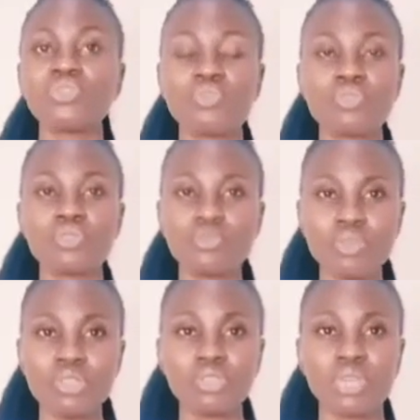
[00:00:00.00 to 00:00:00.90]
grow
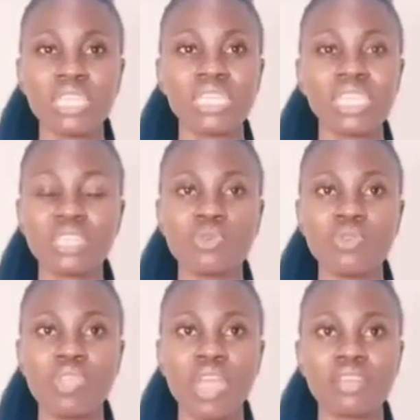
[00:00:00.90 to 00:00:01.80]
spiritually and all
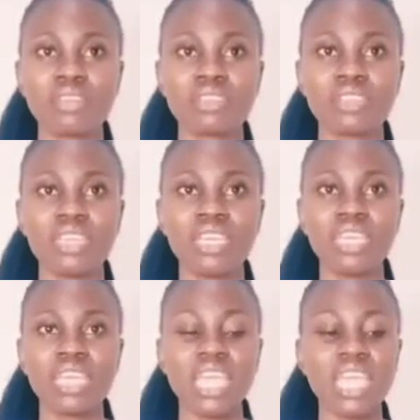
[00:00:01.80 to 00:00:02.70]
that.
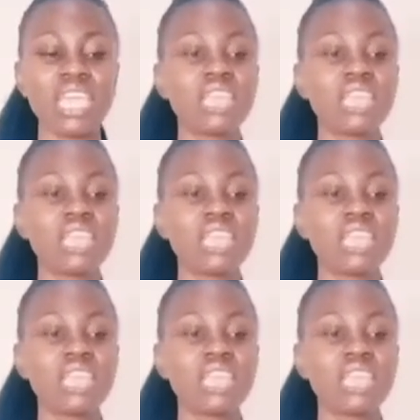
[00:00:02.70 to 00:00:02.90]
And